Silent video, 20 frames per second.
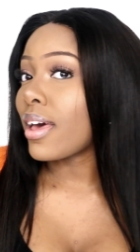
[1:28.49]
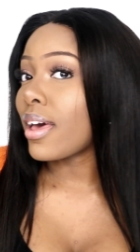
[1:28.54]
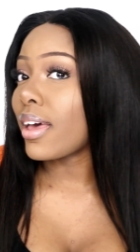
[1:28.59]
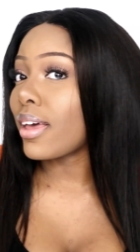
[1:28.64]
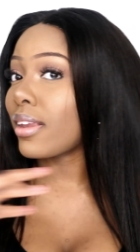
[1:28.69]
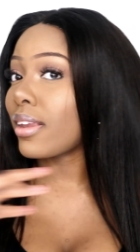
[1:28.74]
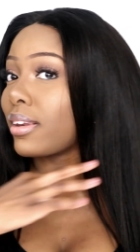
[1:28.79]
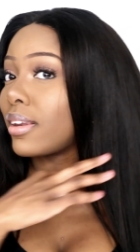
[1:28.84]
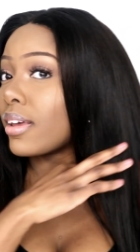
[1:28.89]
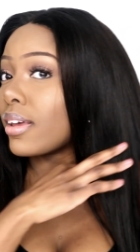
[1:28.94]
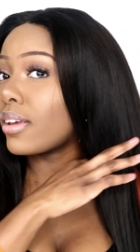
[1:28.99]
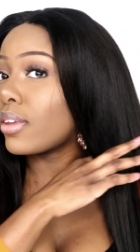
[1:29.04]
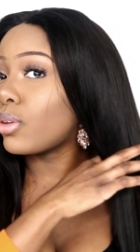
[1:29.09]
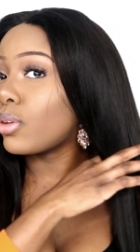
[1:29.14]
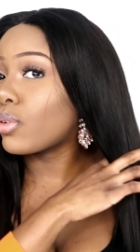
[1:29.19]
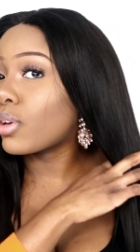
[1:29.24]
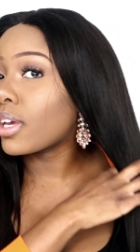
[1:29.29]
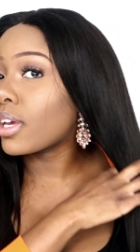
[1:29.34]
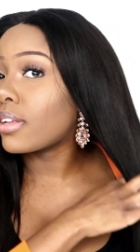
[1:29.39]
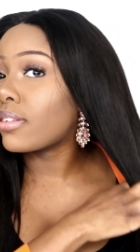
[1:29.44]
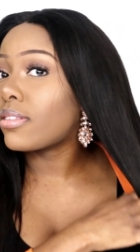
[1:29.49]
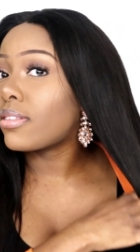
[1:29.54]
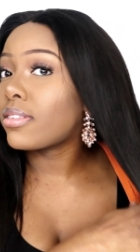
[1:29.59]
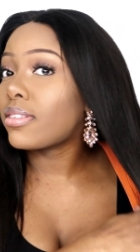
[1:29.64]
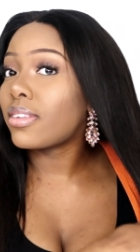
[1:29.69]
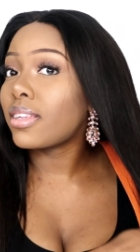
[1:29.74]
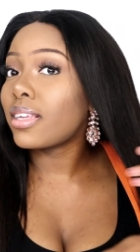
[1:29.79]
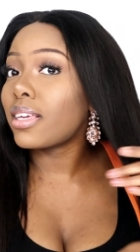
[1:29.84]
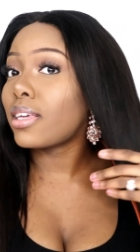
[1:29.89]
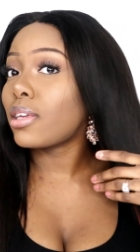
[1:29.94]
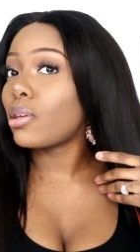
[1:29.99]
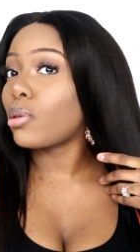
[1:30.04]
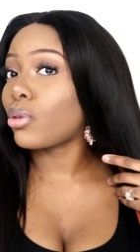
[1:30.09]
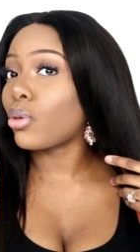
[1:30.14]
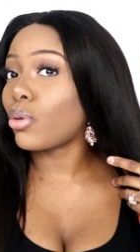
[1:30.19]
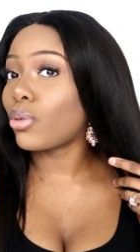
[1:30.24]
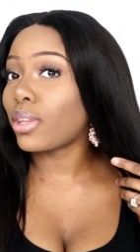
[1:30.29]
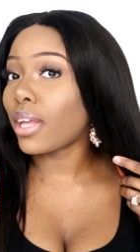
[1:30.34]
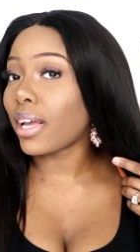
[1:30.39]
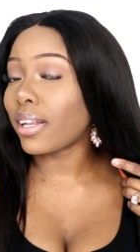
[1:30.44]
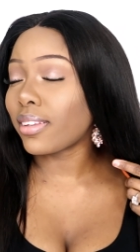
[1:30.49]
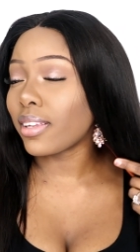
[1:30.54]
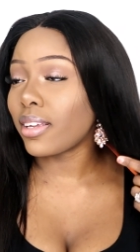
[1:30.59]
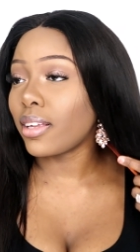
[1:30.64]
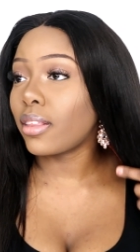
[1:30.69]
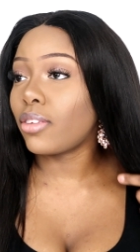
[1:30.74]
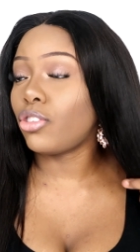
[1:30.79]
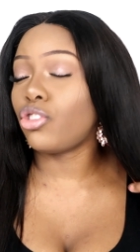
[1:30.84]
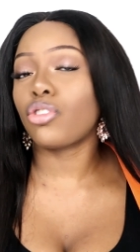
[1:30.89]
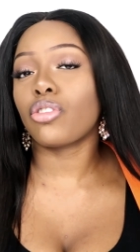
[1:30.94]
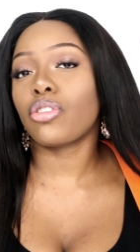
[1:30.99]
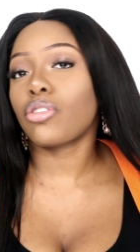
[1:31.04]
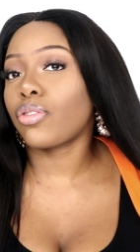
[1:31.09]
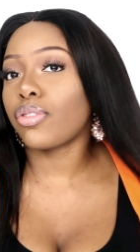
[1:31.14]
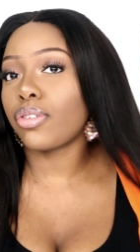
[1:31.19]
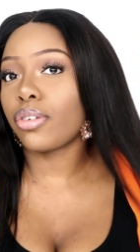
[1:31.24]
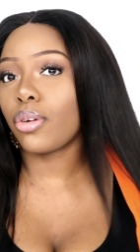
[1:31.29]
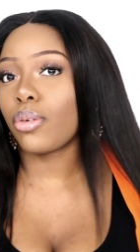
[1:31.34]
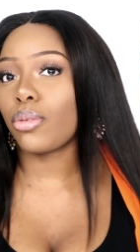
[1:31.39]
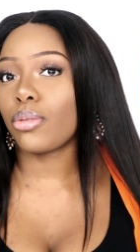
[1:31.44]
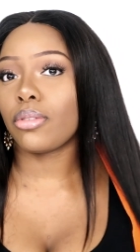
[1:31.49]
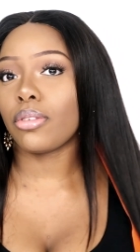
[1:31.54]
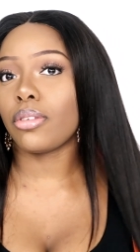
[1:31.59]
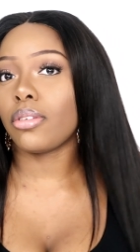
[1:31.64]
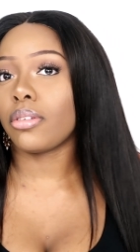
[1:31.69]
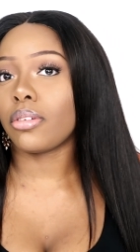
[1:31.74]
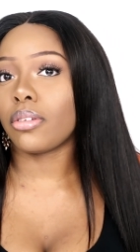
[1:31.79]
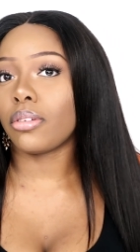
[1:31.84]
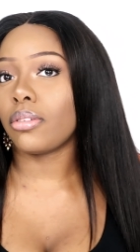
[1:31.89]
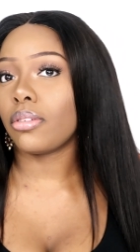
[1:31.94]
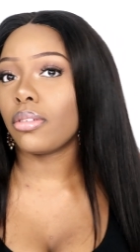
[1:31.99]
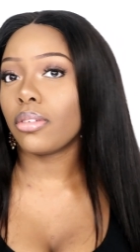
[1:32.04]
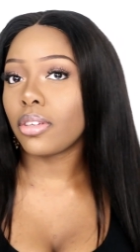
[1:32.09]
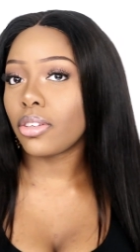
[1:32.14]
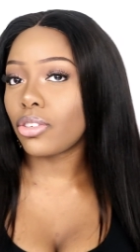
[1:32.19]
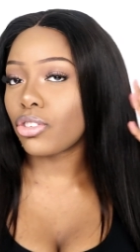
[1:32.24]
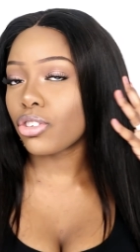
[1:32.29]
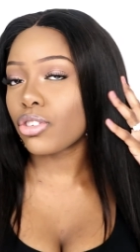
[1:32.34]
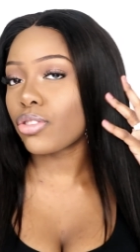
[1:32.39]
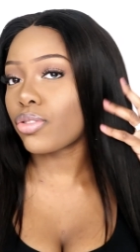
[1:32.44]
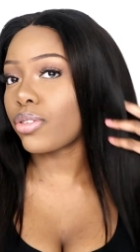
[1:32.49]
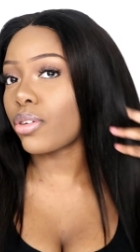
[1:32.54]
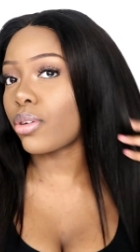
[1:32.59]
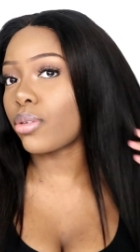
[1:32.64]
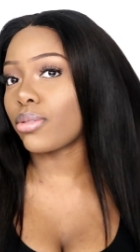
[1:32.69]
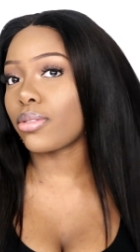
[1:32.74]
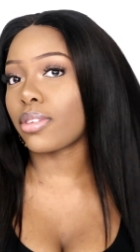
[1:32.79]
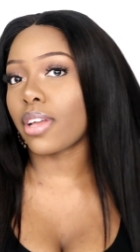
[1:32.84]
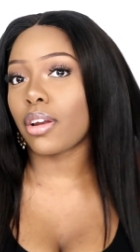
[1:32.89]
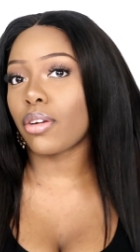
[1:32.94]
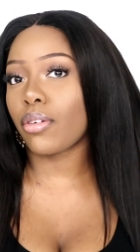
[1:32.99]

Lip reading: And you can see, you know, that it just flows, you know, it just flows.